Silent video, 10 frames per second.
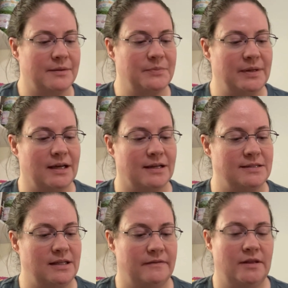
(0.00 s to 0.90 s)
because
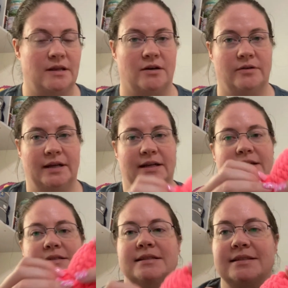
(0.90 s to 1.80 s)
even though it
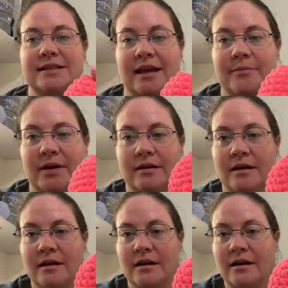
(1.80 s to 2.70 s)
is the same
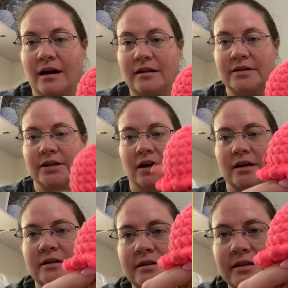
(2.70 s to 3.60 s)
color
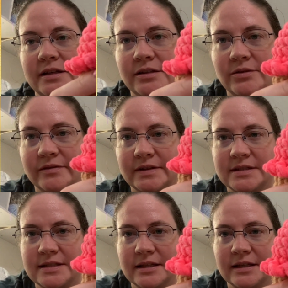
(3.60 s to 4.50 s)
yarn, can you even
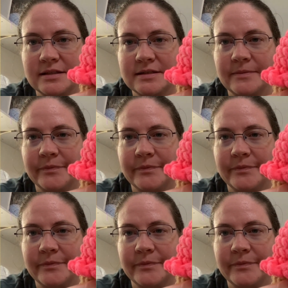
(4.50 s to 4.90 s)
see this?